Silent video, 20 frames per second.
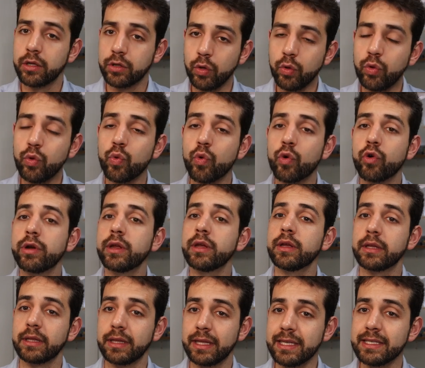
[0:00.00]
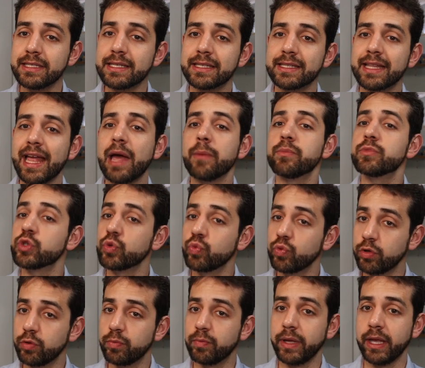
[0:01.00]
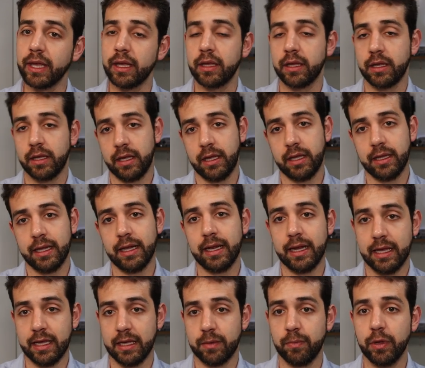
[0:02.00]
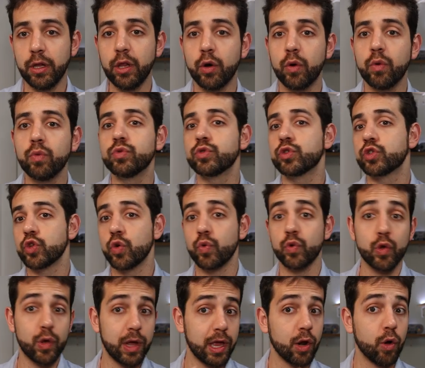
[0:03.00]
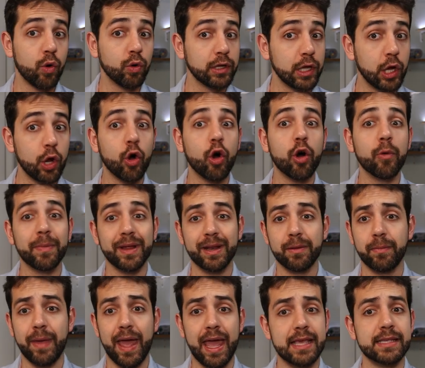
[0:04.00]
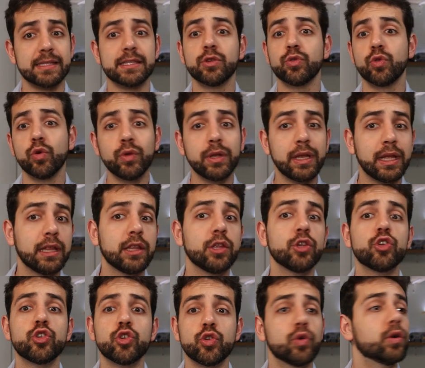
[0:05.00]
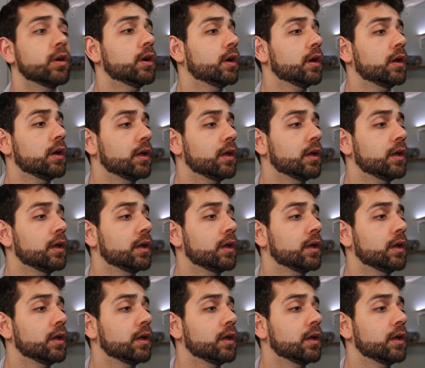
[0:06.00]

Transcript: Not worry, these steps will be in the link below, so you can only copy and paste, you don't need to